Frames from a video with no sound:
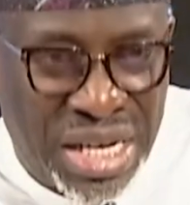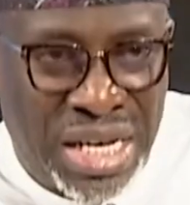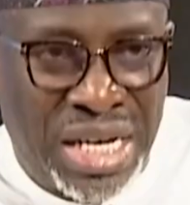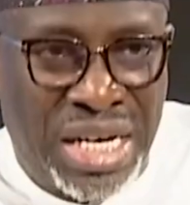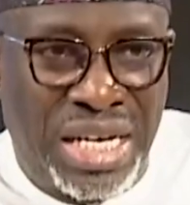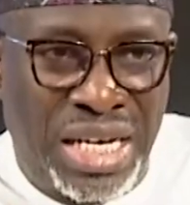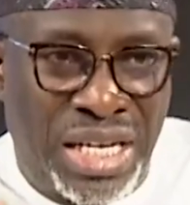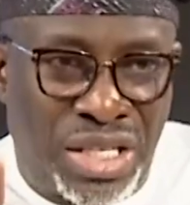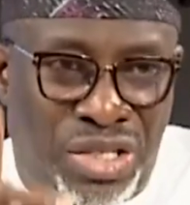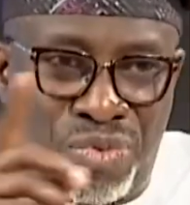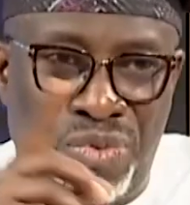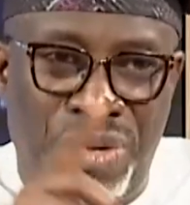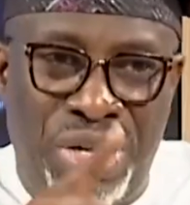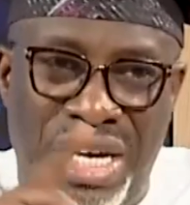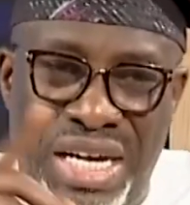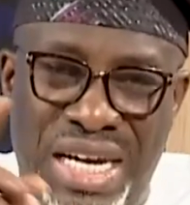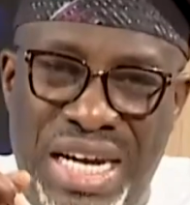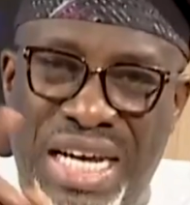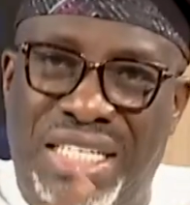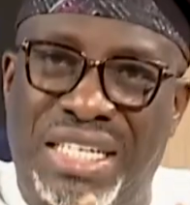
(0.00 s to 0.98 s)
it will
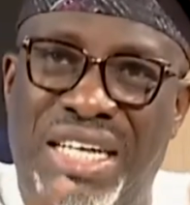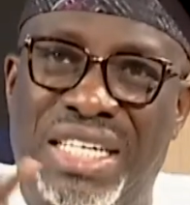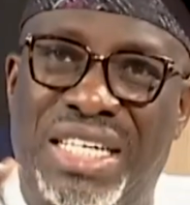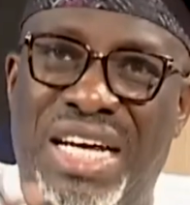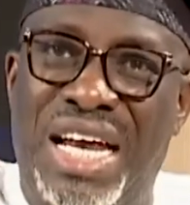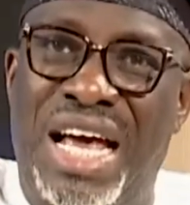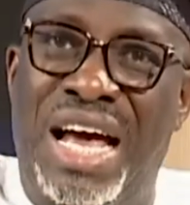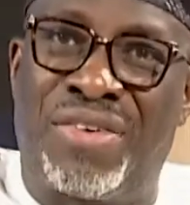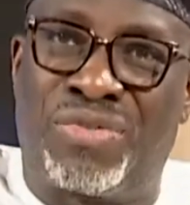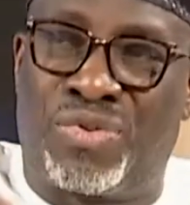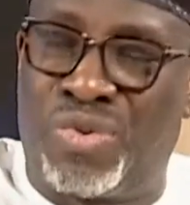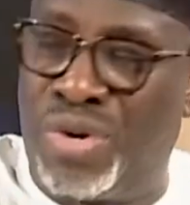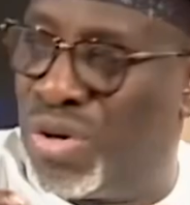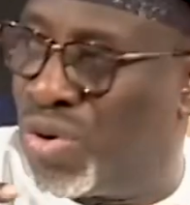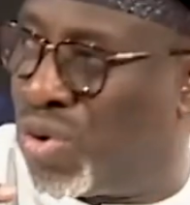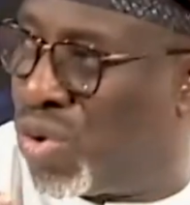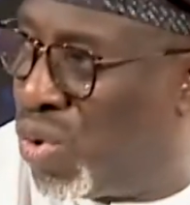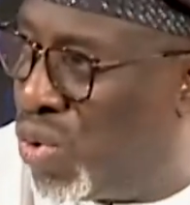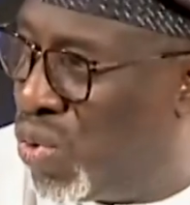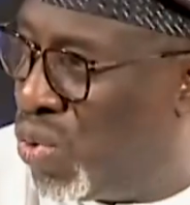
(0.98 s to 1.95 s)
necessarily have to
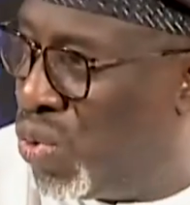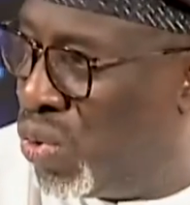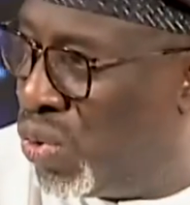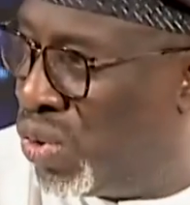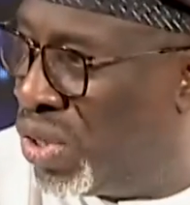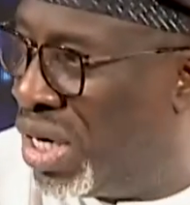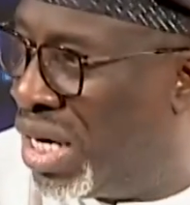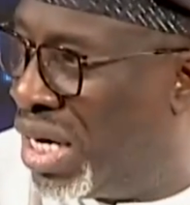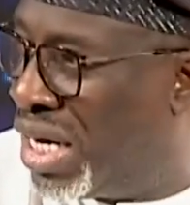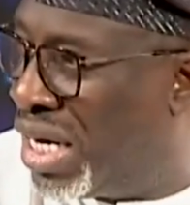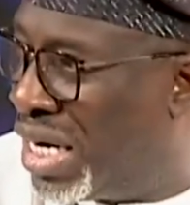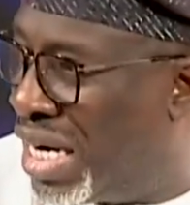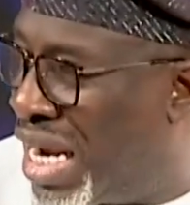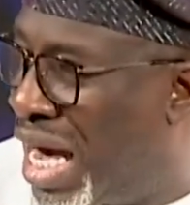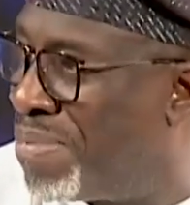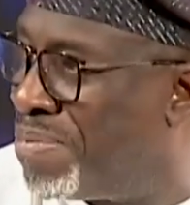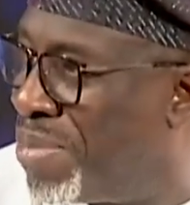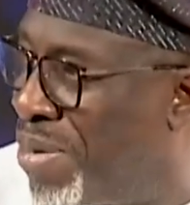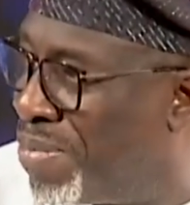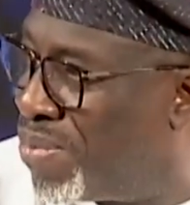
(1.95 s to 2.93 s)
include
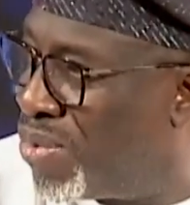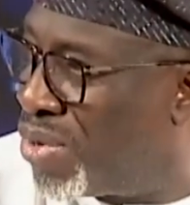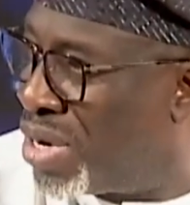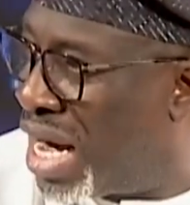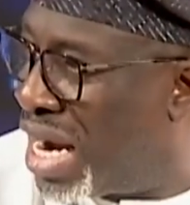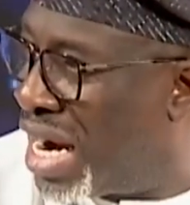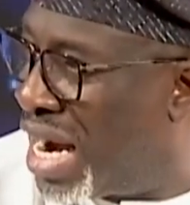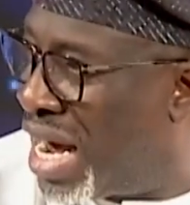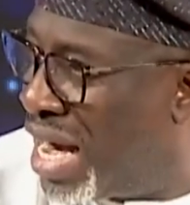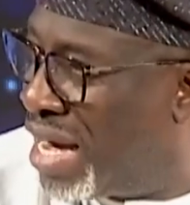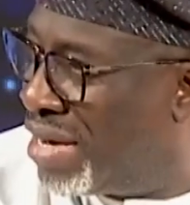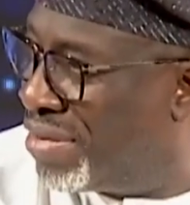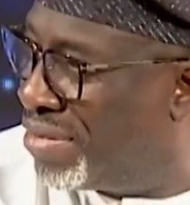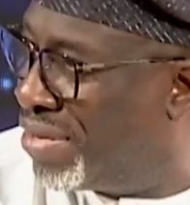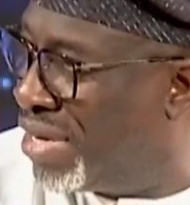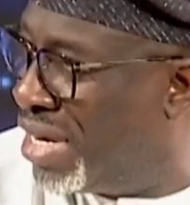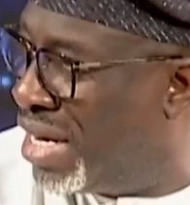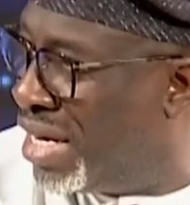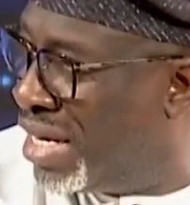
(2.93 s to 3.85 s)
that people can have